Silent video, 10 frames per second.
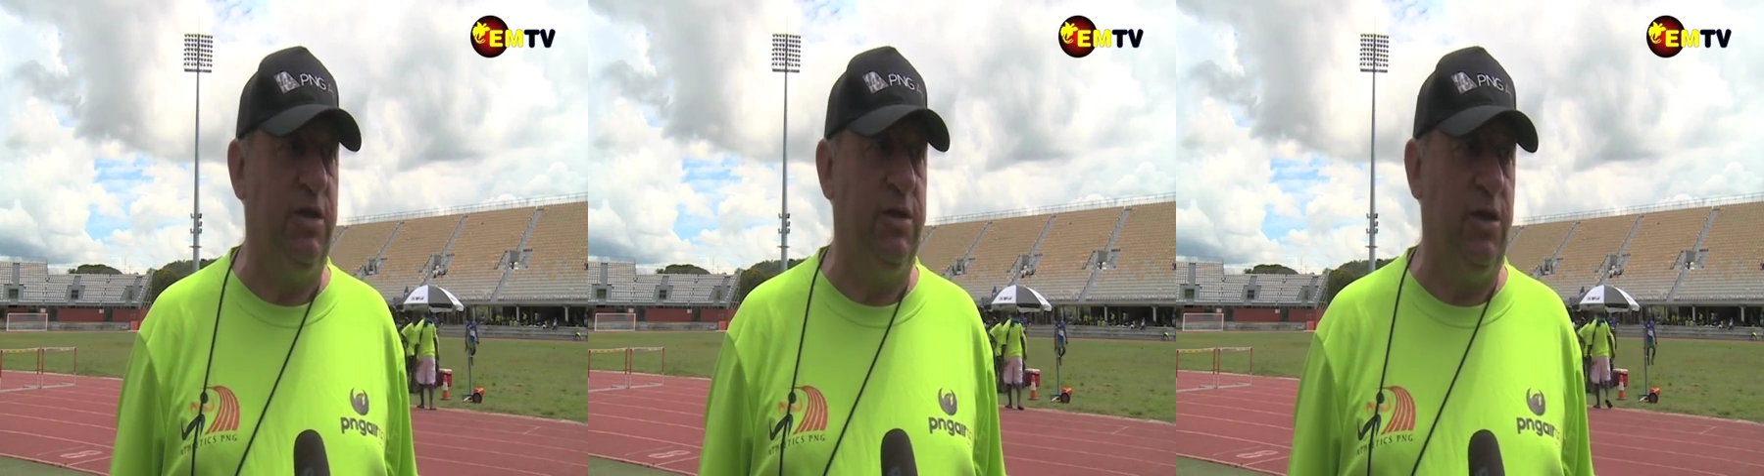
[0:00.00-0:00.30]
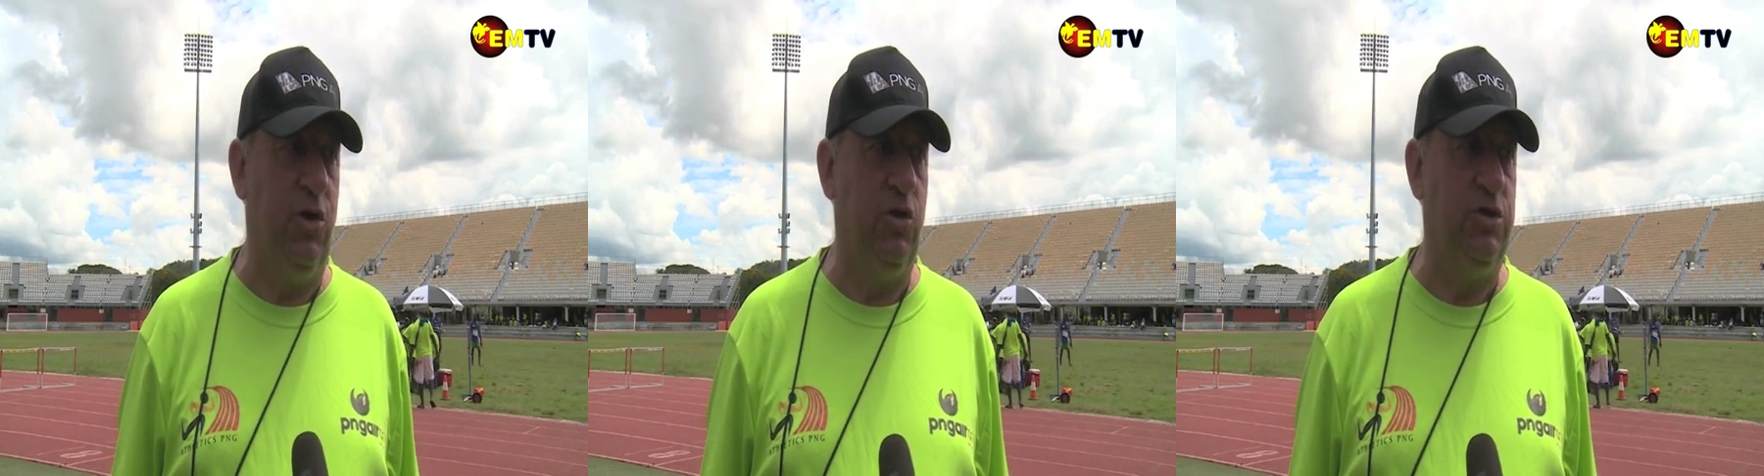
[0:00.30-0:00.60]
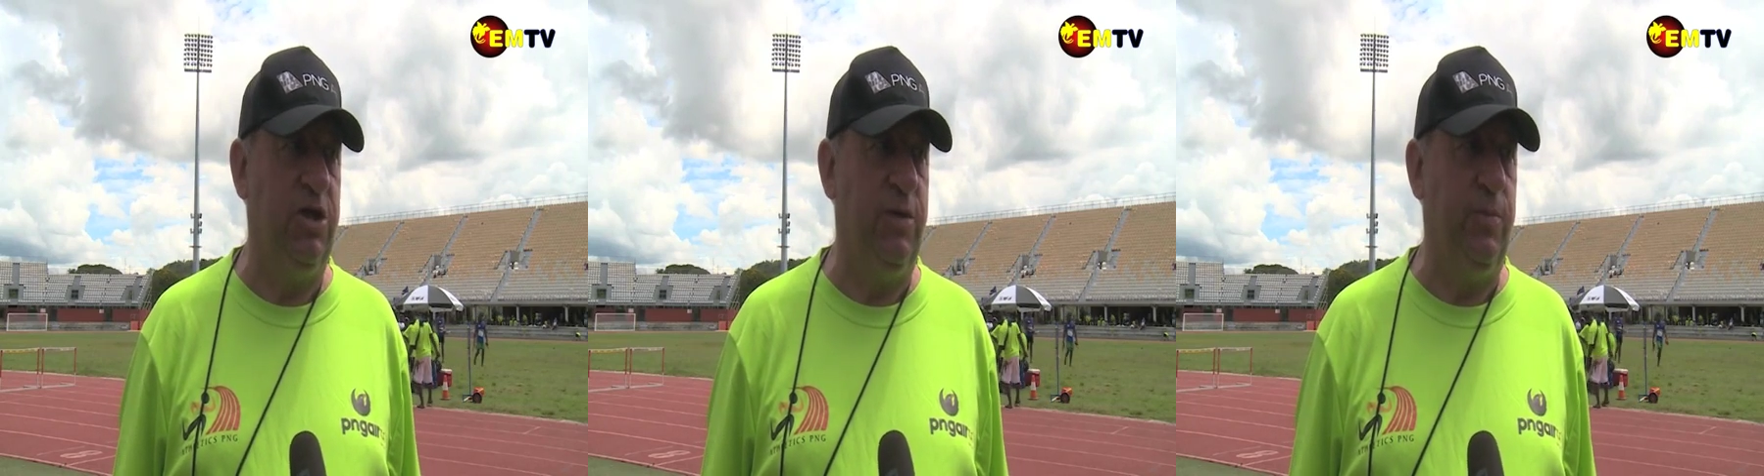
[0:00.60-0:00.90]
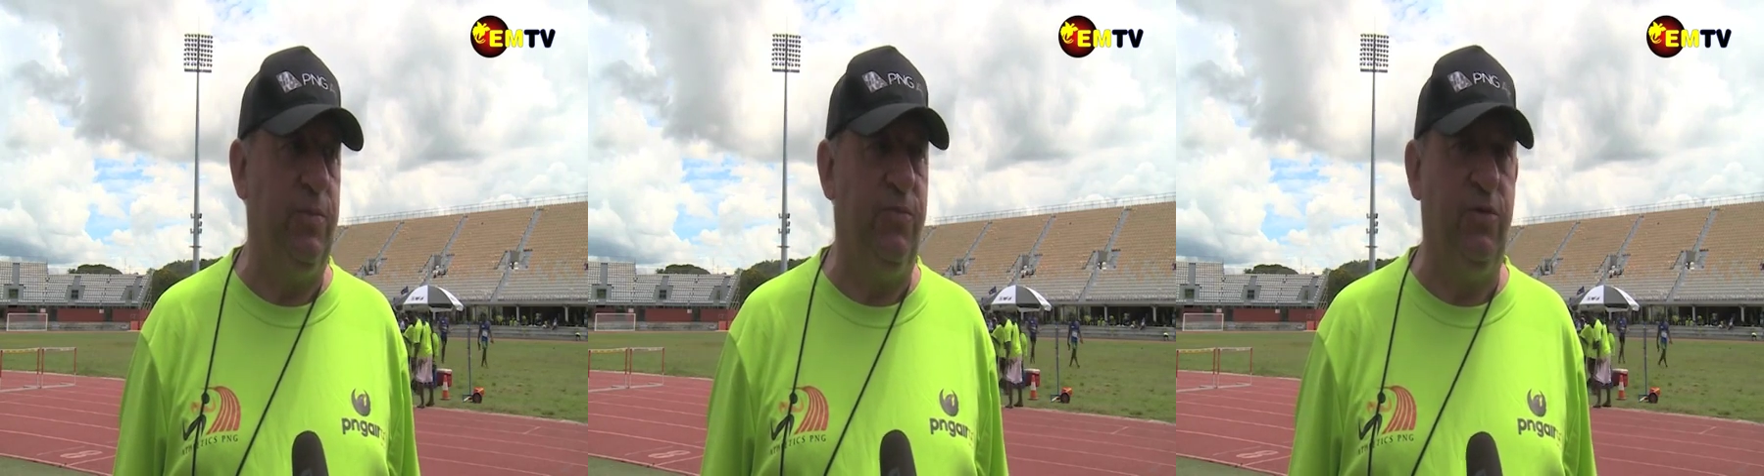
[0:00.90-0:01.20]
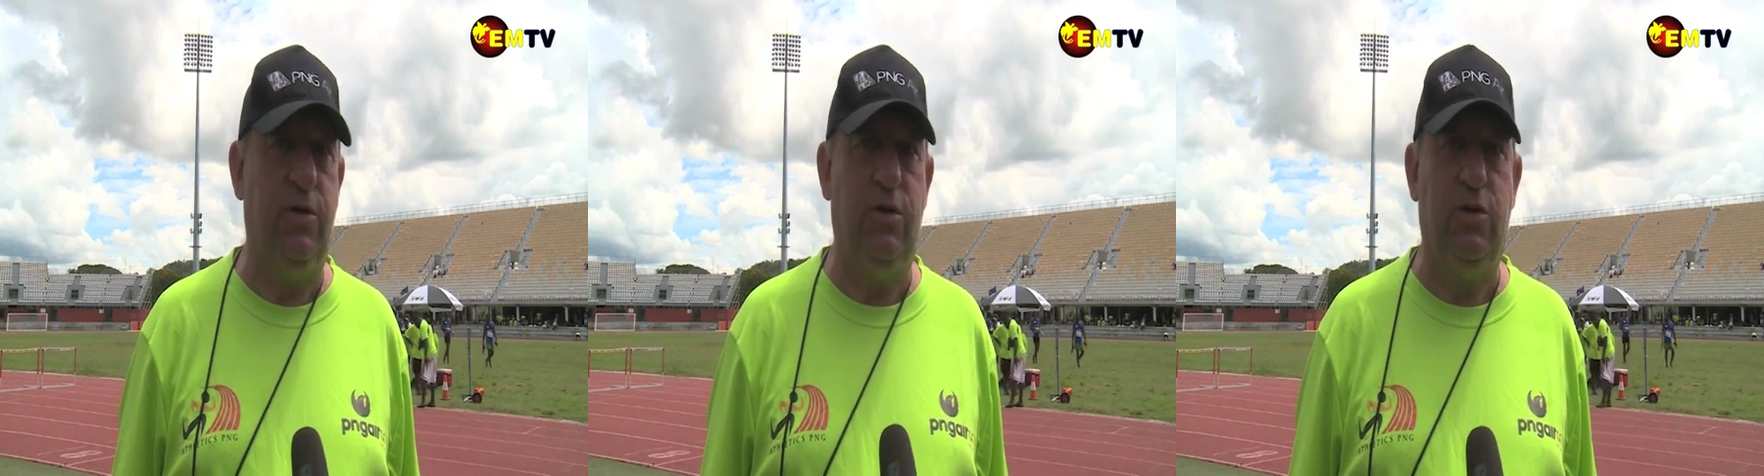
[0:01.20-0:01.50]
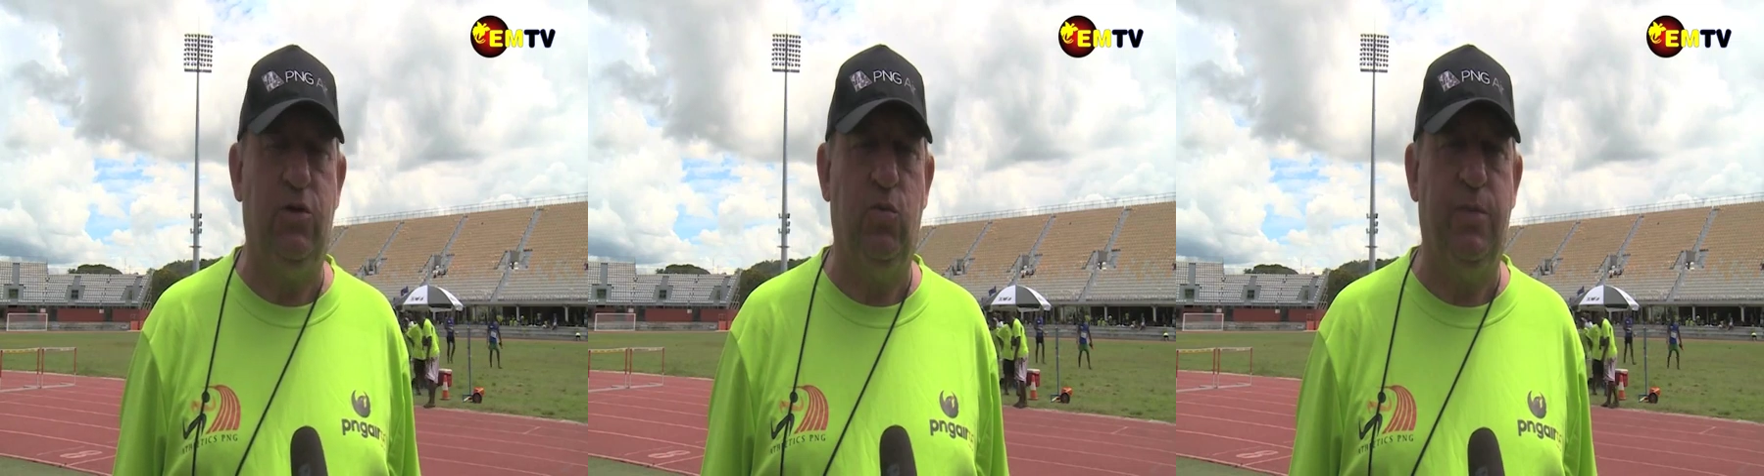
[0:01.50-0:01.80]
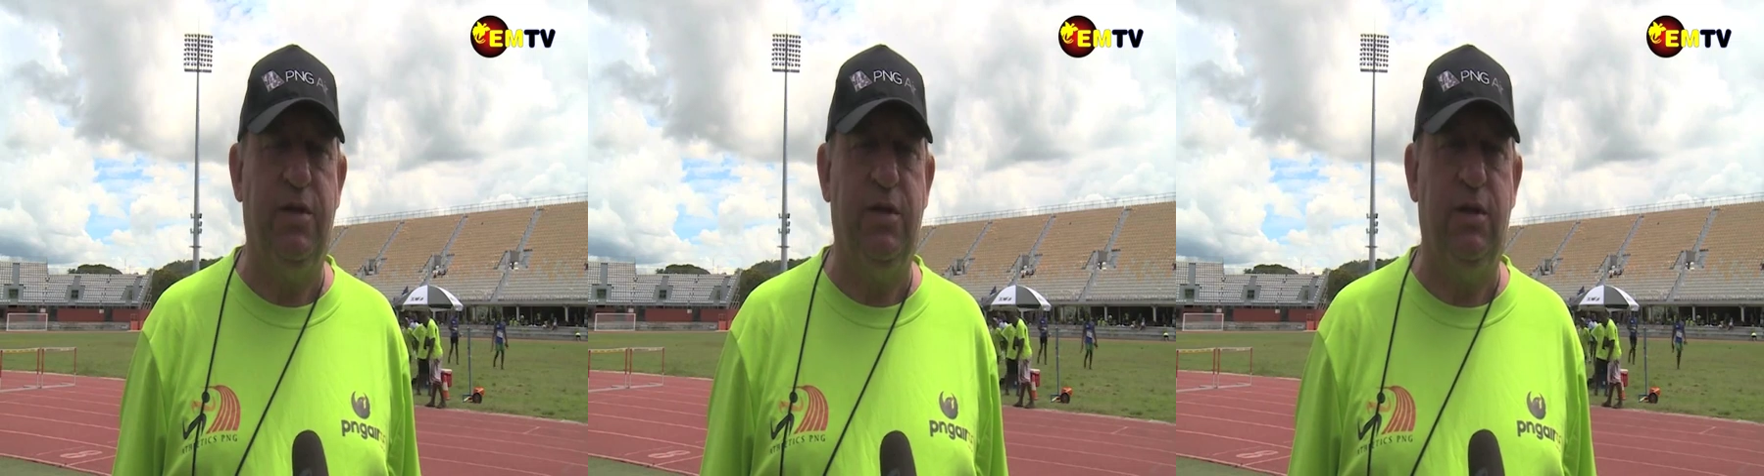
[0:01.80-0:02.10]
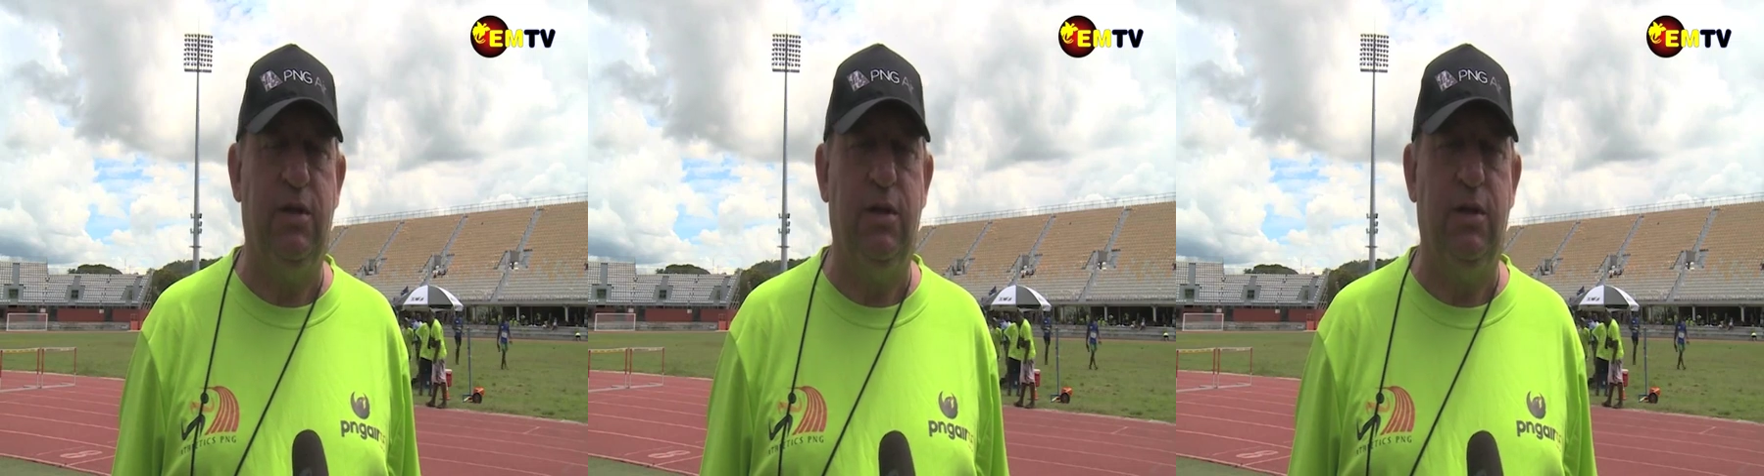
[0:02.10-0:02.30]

in the long jump for the women.